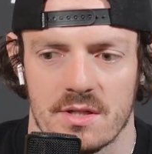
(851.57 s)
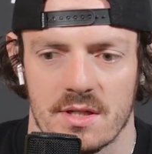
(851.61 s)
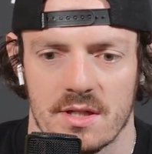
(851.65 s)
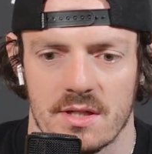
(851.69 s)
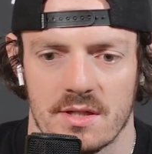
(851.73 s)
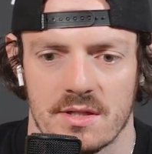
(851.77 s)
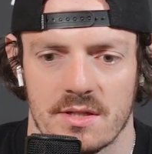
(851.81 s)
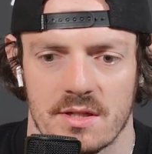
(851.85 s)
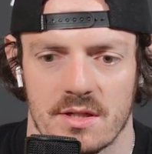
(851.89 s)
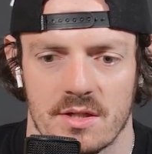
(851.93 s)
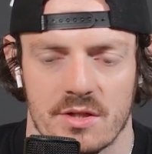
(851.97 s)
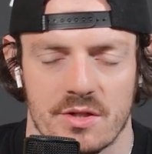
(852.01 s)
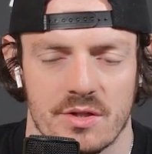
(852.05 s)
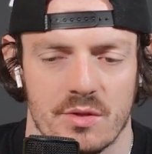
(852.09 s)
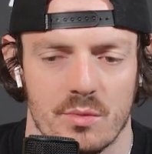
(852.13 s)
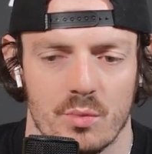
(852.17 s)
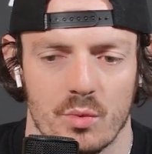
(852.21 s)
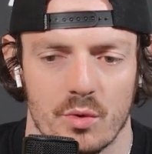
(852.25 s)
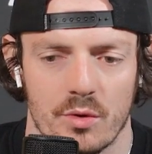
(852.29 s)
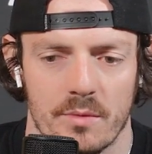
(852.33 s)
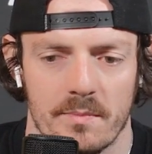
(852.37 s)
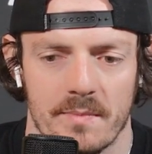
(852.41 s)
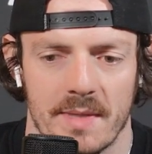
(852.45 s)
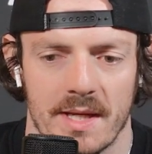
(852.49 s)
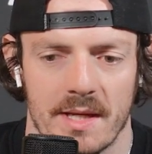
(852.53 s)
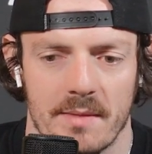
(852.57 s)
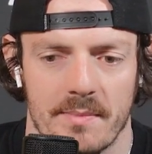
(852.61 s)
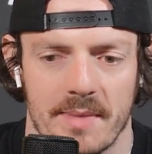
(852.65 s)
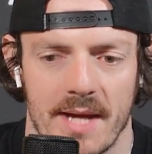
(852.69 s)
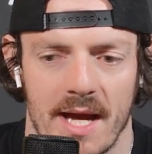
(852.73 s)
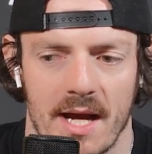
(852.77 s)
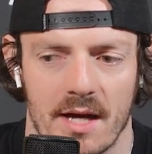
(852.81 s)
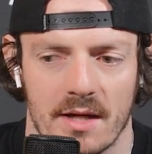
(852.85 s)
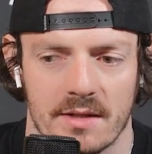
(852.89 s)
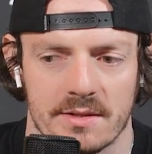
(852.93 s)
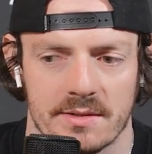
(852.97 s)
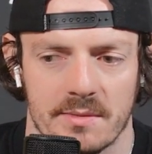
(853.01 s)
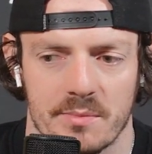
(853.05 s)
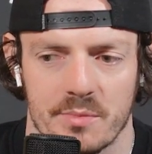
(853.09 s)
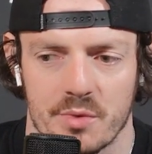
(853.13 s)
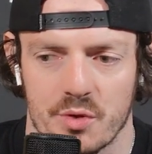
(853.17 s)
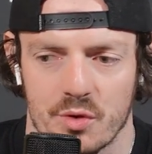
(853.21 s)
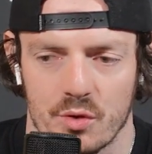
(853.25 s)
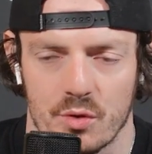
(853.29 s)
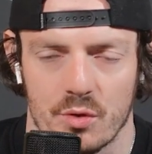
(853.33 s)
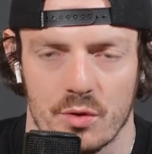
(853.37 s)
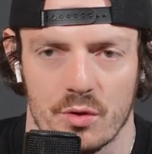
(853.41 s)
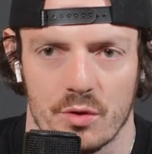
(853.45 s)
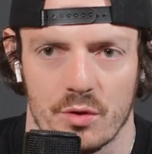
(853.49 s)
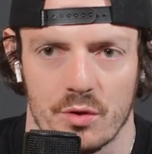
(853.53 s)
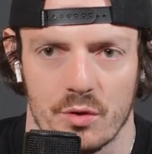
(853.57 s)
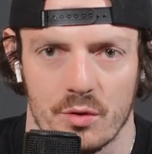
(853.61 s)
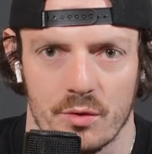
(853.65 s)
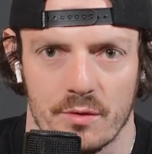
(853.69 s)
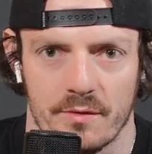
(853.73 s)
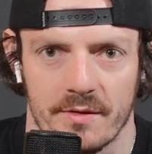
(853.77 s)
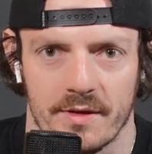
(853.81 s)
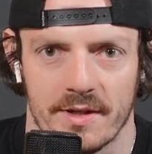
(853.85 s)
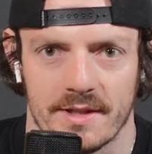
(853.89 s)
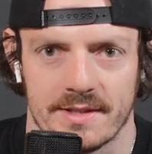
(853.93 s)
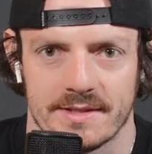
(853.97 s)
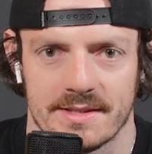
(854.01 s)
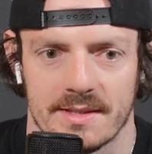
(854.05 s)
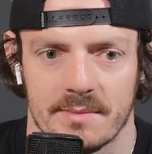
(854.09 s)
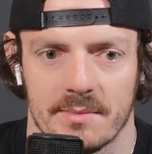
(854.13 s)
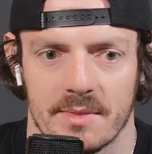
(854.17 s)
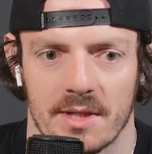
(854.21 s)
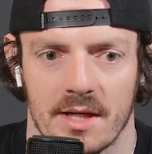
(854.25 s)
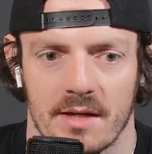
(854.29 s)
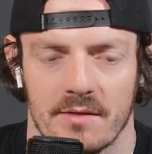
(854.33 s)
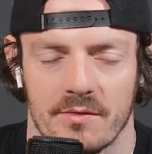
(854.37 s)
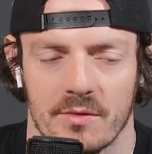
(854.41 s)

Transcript: Is it because it wouldn't be about, because I'm sure you're very similar.